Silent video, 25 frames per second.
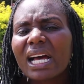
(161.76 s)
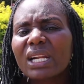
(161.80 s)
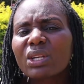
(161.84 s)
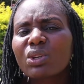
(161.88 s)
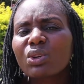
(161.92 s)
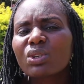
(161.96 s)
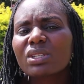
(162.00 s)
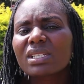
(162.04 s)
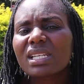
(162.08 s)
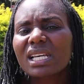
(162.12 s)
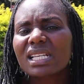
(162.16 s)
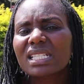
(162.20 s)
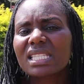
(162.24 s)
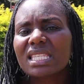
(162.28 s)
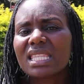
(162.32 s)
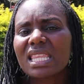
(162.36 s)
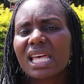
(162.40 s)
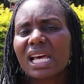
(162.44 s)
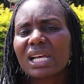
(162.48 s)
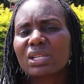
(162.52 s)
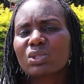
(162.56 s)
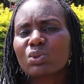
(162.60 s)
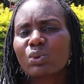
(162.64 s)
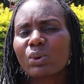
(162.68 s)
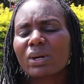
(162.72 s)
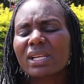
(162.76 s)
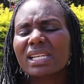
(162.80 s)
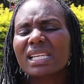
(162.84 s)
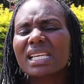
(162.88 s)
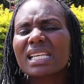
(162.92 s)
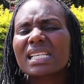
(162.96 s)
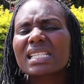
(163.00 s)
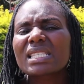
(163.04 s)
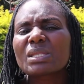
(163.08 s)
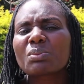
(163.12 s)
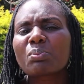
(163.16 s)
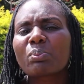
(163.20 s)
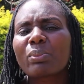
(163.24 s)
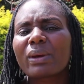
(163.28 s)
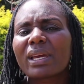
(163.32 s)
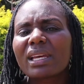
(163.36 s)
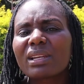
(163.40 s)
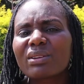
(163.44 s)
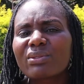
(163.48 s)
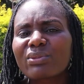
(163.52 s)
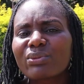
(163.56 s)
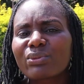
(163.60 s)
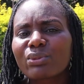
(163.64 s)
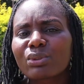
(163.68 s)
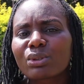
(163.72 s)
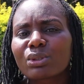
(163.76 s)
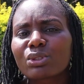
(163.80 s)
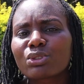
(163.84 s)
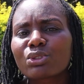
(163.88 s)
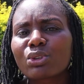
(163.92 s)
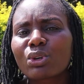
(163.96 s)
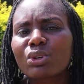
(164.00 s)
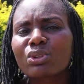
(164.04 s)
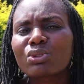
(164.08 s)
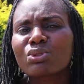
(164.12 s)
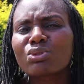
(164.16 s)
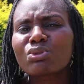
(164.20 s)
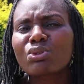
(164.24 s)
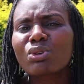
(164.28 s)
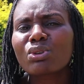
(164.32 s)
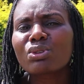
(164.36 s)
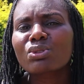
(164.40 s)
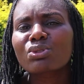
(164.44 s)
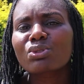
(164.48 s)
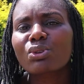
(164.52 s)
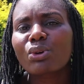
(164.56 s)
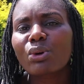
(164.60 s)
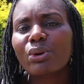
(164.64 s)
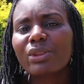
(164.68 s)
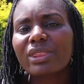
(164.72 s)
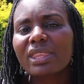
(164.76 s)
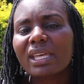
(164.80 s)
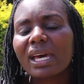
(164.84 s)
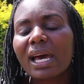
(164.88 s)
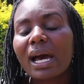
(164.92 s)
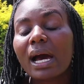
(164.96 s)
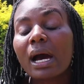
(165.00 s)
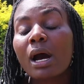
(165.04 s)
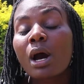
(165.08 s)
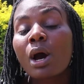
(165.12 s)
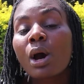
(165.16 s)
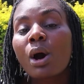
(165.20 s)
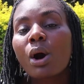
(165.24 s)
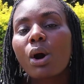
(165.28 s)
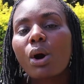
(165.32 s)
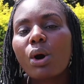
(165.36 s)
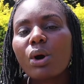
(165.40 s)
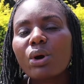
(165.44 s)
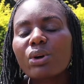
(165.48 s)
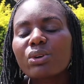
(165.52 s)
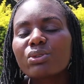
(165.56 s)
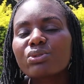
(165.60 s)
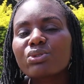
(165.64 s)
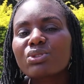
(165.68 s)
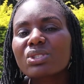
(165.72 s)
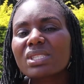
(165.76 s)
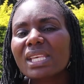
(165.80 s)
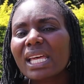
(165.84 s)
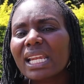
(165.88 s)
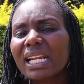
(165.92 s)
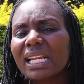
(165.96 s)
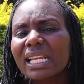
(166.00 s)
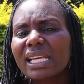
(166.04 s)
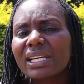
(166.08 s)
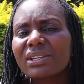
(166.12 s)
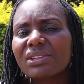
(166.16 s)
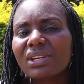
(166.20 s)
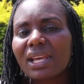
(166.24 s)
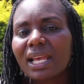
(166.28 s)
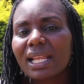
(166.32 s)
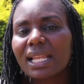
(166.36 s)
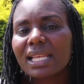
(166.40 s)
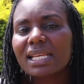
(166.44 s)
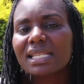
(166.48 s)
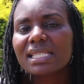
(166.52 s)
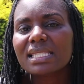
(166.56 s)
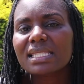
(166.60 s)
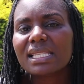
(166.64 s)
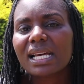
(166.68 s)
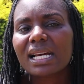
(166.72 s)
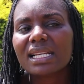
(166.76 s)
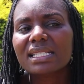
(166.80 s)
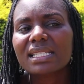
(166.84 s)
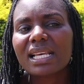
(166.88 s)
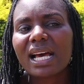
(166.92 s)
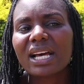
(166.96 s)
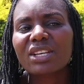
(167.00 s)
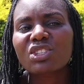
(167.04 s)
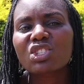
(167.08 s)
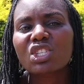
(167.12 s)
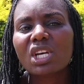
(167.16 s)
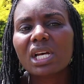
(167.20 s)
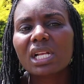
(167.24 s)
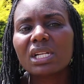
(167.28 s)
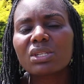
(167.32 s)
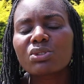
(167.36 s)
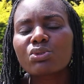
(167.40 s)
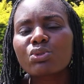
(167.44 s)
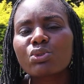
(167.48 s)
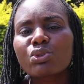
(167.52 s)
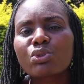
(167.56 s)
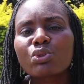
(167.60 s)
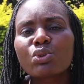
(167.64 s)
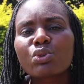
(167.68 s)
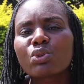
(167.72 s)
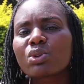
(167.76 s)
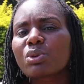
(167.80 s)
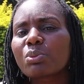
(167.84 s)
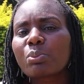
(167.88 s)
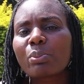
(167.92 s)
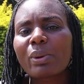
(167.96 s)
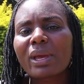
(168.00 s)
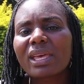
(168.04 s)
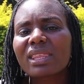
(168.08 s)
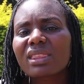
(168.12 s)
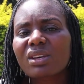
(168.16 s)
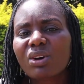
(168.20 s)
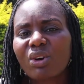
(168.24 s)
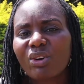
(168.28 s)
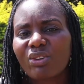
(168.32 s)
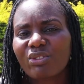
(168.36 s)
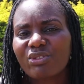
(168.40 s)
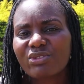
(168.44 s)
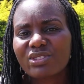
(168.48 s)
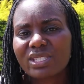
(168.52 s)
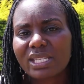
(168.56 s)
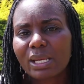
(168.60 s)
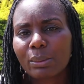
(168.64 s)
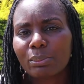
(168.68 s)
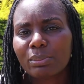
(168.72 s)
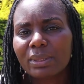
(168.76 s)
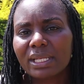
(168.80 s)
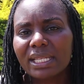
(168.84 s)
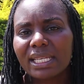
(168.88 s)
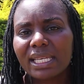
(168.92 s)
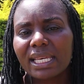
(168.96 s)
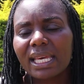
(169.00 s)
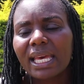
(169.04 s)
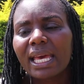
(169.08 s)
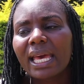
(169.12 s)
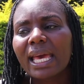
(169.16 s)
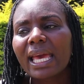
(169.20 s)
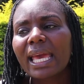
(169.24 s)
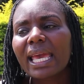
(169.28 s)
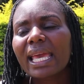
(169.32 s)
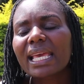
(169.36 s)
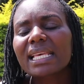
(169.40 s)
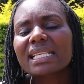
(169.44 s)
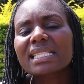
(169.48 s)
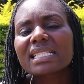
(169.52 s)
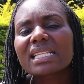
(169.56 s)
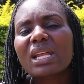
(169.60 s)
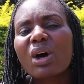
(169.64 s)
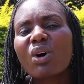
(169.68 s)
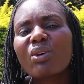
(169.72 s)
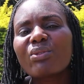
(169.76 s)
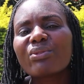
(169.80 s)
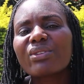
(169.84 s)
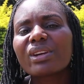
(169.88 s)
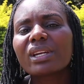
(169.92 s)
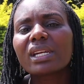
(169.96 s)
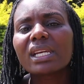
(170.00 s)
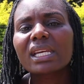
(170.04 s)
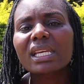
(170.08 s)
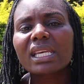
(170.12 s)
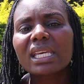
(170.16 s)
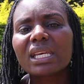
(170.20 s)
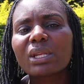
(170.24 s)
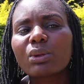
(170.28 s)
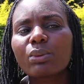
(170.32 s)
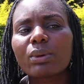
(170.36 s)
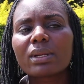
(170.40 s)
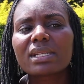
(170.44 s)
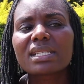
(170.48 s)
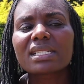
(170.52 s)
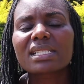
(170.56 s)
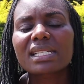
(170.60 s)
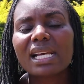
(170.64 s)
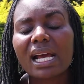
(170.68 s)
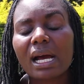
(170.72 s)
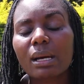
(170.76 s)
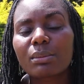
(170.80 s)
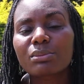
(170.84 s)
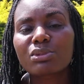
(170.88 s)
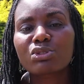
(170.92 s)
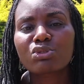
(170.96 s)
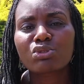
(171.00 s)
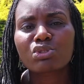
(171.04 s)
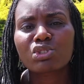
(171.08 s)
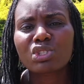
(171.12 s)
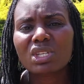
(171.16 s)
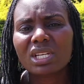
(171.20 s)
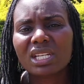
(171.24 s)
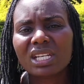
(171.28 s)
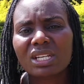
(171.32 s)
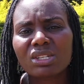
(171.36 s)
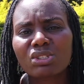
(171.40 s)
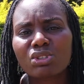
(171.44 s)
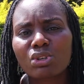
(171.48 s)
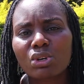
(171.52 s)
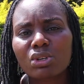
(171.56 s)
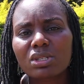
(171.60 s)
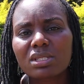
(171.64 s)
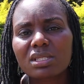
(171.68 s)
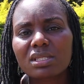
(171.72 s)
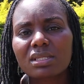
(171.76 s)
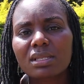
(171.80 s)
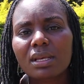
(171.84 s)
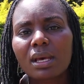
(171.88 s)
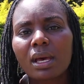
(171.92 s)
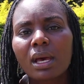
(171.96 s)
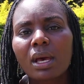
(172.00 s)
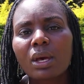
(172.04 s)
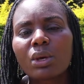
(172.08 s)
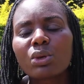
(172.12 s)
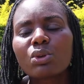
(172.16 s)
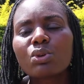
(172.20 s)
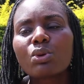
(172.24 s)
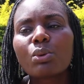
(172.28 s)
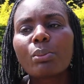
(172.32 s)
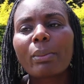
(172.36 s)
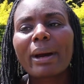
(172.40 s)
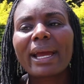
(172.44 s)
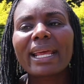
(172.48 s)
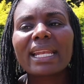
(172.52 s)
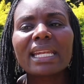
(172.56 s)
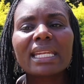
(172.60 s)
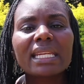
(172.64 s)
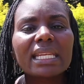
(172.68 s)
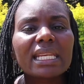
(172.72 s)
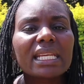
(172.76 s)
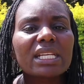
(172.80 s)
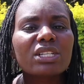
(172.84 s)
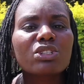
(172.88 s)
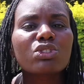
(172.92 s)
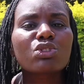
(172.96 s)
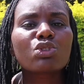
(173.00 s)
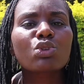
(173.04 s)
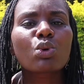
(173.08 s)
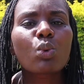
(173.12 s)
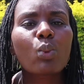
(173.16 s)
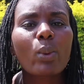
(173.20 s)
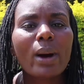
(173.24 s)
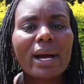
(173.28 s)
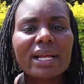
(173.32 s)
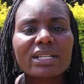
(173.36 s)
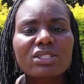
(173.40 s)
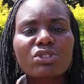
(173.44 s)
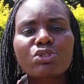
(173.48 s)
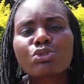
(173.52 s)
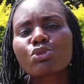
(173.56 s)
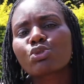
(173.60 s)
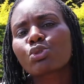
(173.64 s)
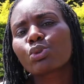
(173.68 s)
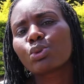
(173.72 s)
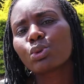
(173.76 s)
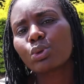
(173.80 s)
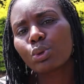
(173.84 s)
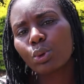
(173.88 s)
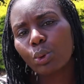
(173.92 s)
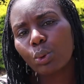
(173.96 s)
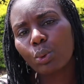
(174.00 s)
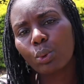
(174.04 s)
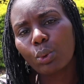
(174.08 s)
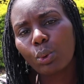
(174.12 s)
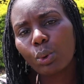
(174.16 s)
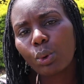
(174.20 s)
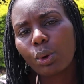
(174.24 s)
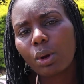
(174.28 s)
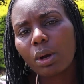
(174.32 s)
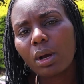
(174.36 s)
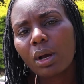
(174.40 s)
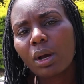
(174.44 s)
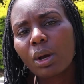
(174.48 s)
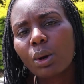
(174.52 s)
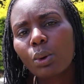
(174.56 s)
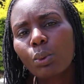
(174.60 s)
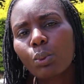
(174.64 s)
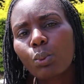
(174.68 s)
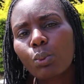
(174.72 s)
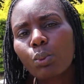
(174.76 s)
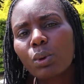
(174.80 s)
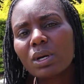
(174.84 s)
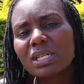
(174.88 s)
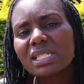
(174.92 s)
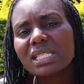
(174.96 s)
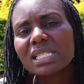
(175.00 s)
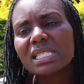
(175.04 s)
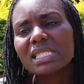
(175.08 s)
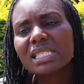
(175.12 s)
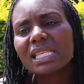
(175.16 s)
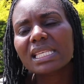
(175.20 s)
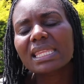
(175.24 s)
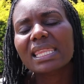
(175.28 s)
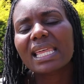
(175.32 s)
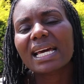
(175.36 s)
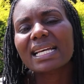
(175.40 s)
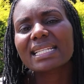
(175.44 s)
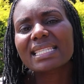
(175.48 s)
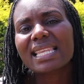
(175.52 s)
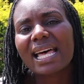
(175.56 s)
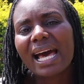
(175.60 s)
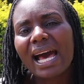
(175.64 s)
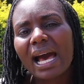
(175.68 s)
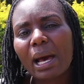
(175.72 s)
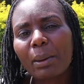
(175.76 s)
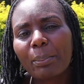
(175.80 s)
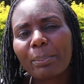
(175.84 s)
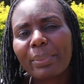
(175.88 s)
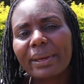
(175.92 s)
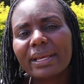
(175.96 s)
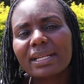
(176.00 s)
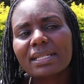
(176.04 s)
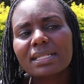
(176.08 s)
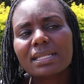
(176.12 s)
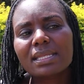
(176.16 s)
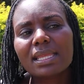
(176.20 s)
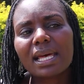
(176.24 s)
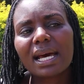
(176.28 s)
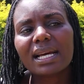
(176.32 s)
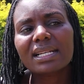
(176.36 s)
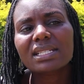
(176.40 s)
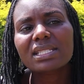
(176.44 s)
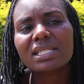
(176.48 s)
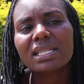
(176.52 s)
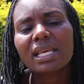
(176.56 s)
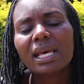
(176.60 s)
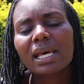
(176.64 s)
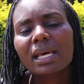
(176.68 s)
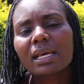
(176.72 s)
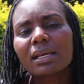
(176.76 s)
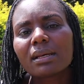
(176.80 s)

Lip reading: Don't touch that one, it's painful, don't go there. Or you suddenly realize that a child who you would bathe comfortably is now very keen when it comes to genitals. You might need to want to know what is it that happened that